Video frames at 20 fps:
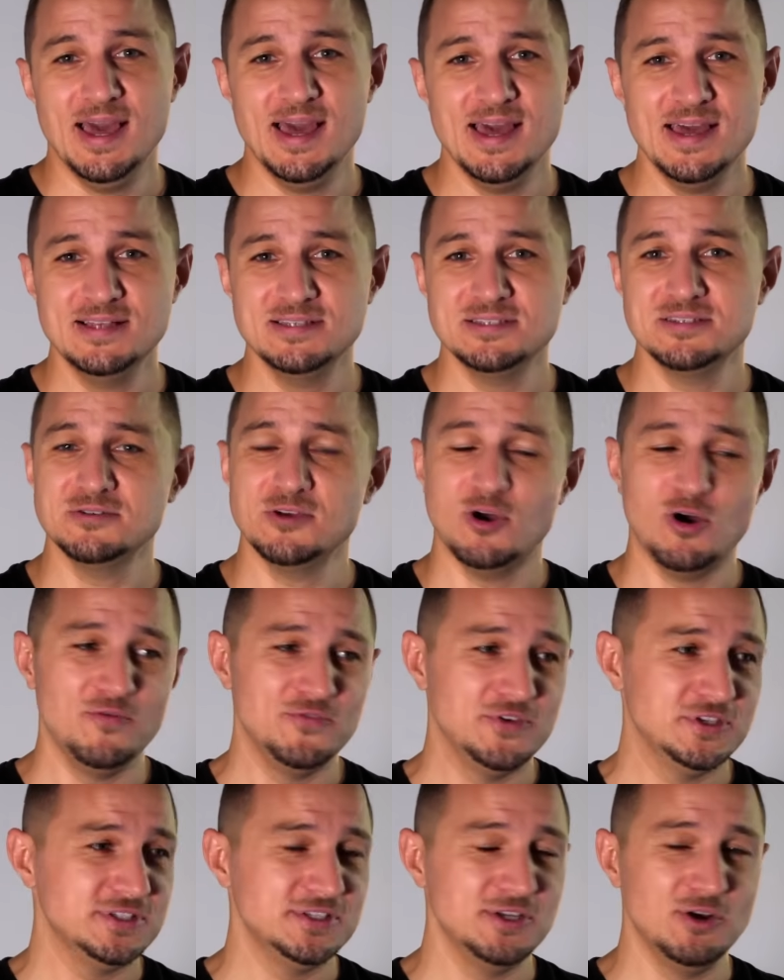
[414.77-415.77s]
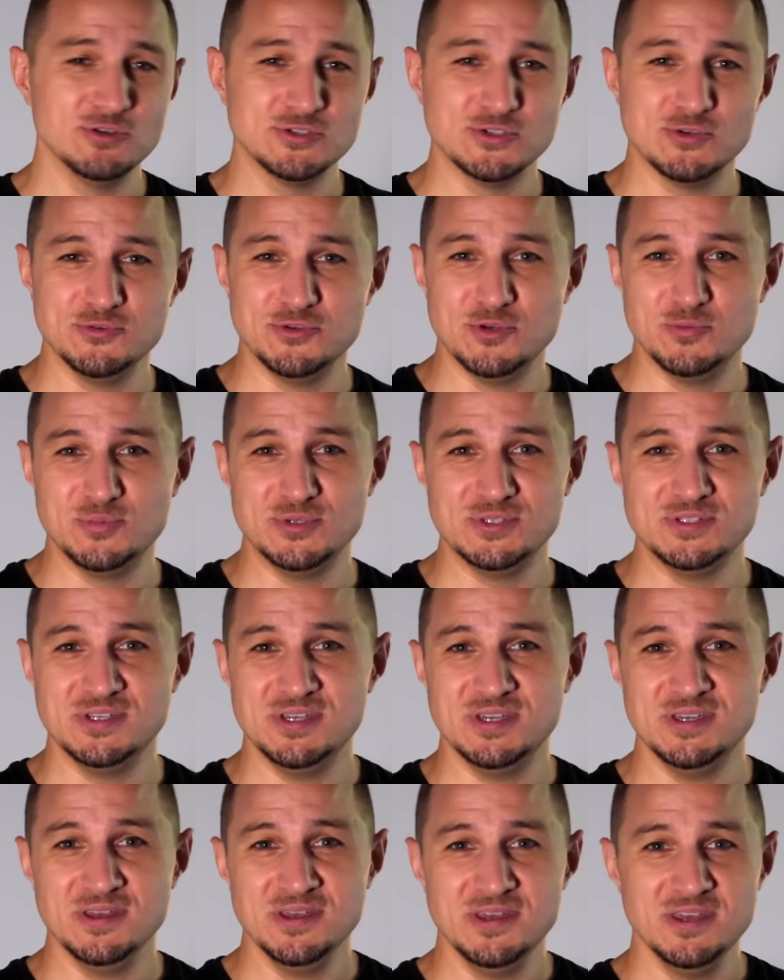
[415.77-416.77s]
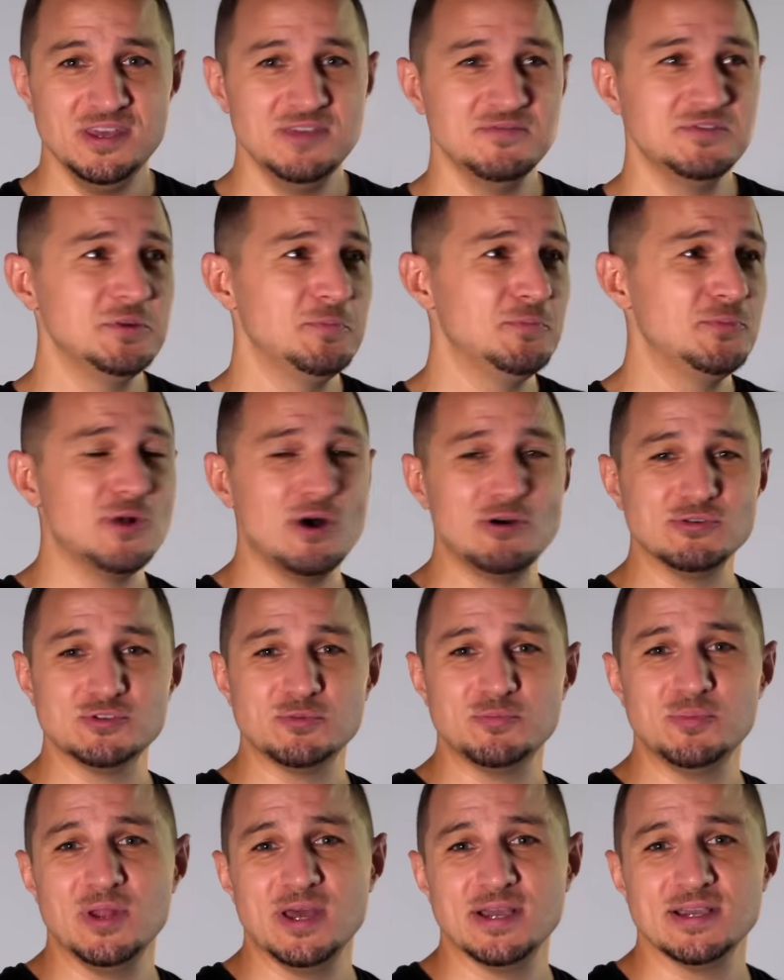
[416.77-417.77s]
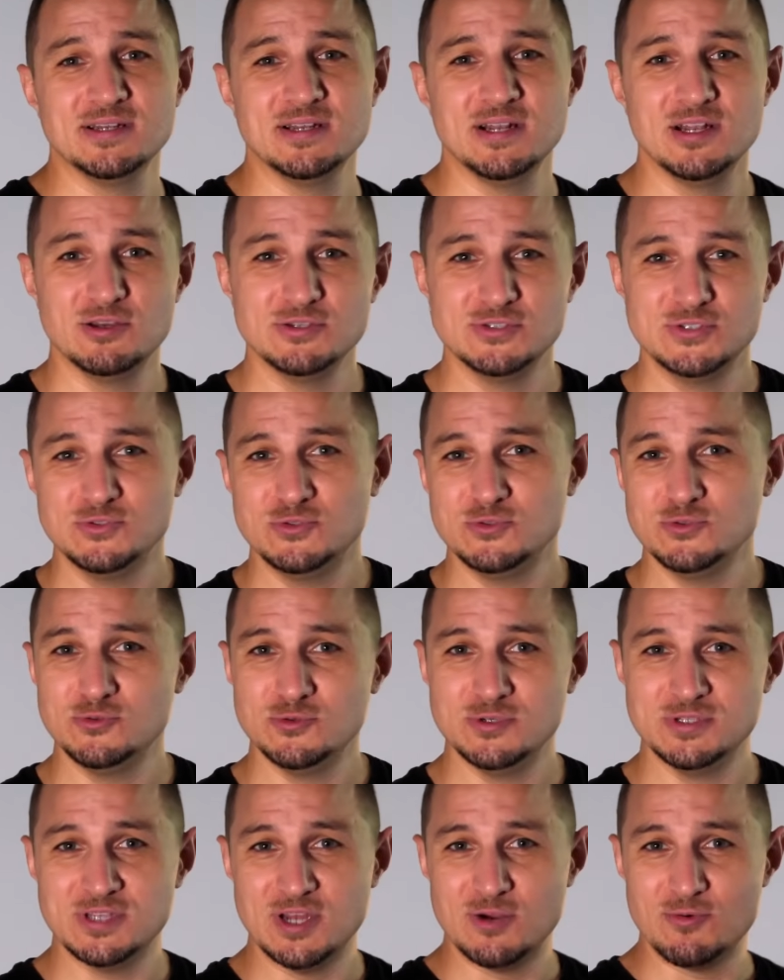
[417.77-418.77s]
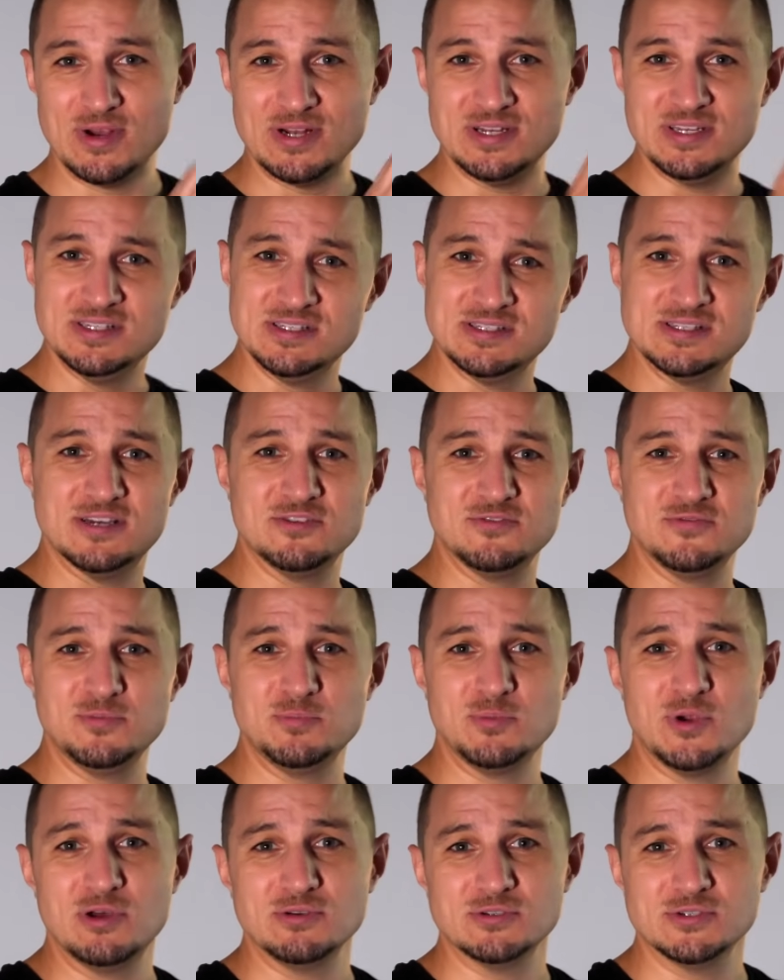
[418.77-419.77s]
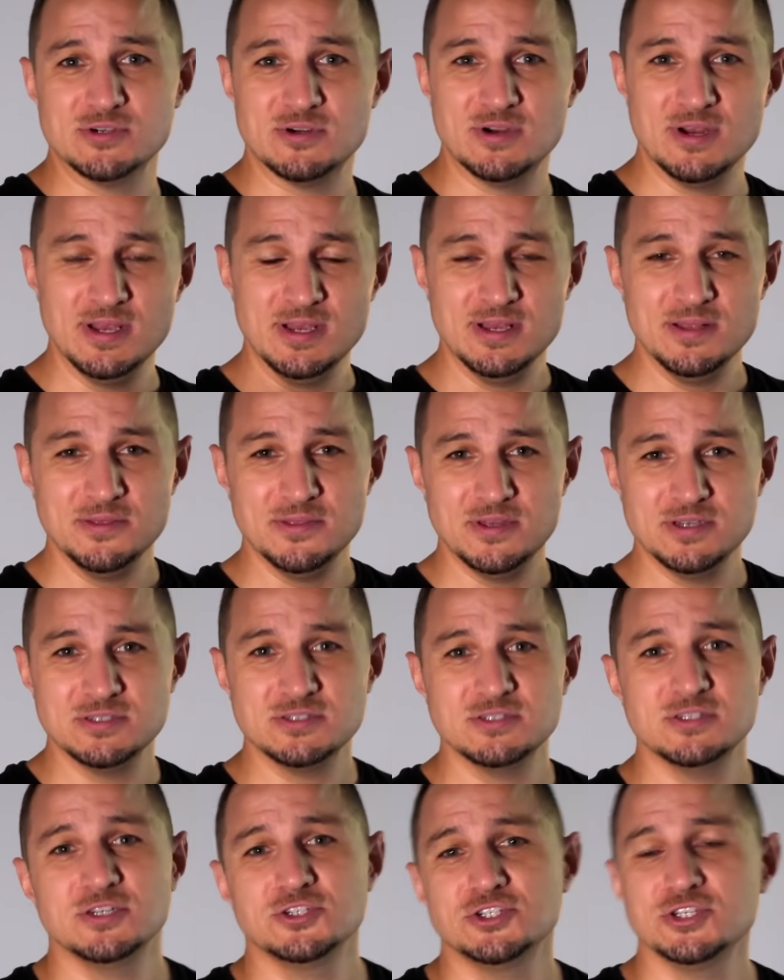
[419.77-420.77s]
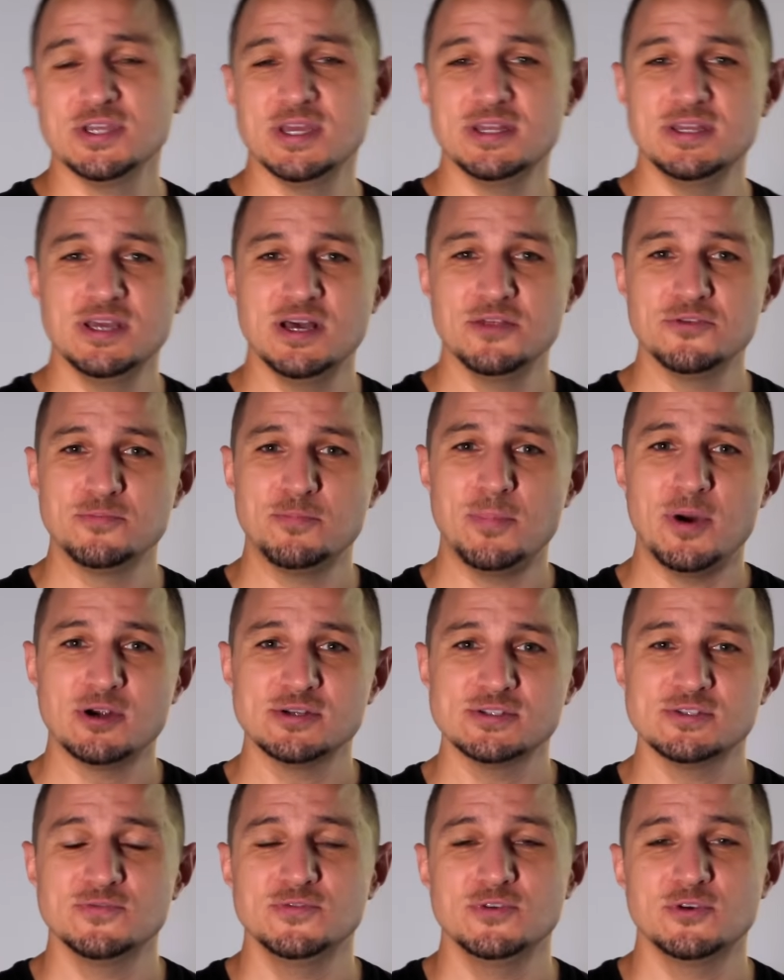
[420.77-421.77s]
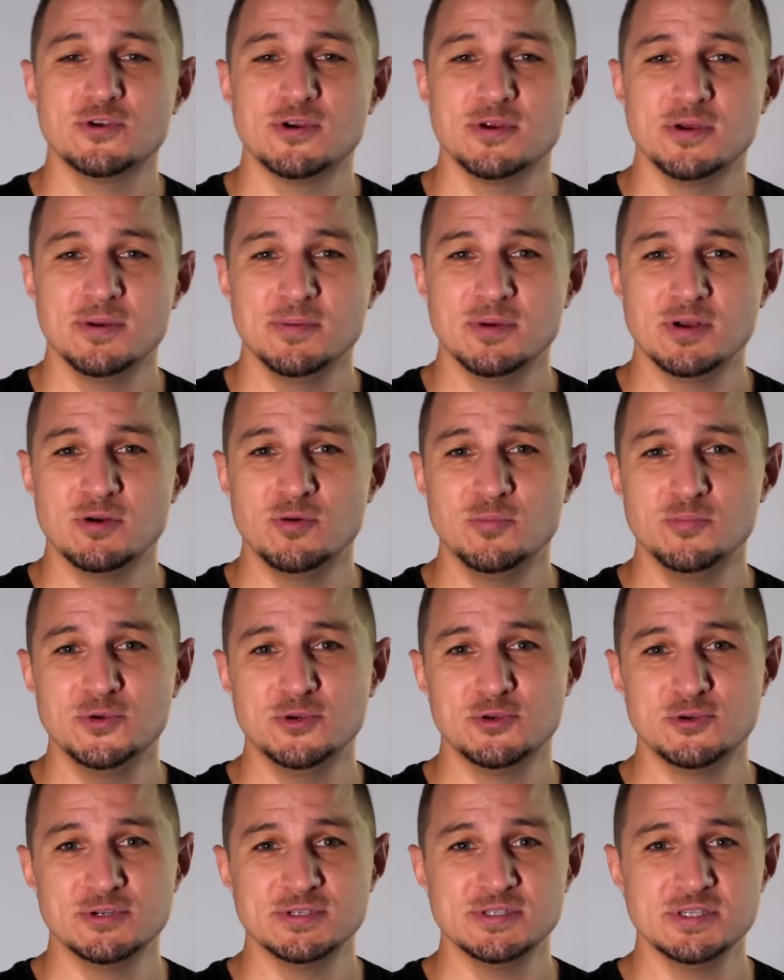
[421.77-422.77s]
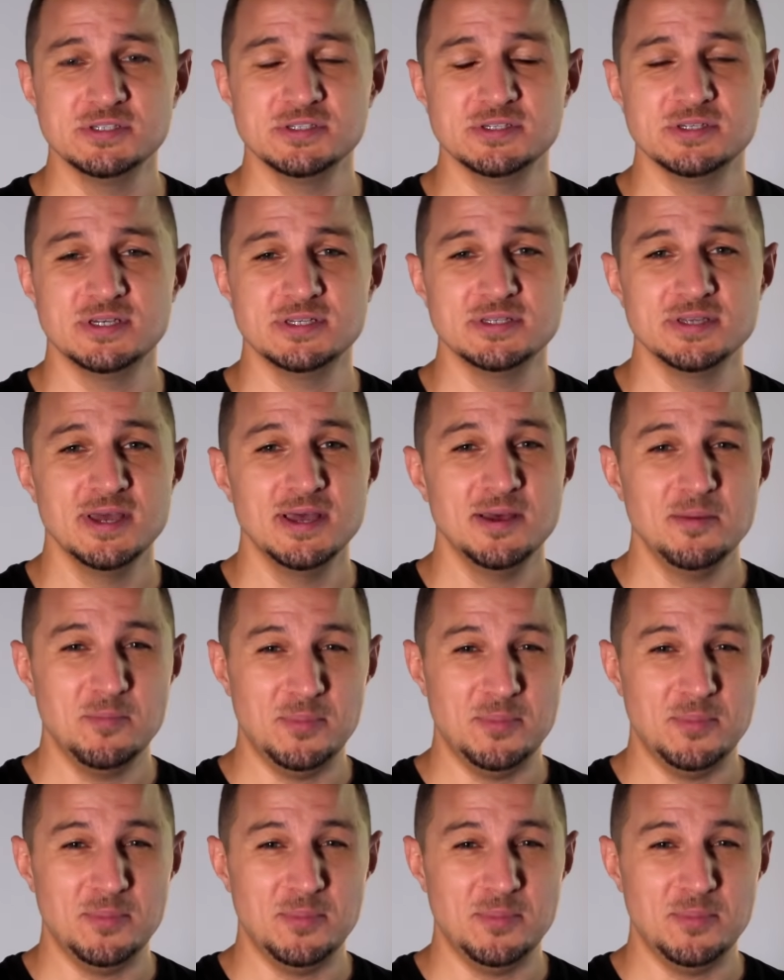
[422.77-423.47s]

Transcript: And obviously also on your PC. Even the browser plugin allows you to do it directly inside of the browser, not touching any other parts of your computer's internet.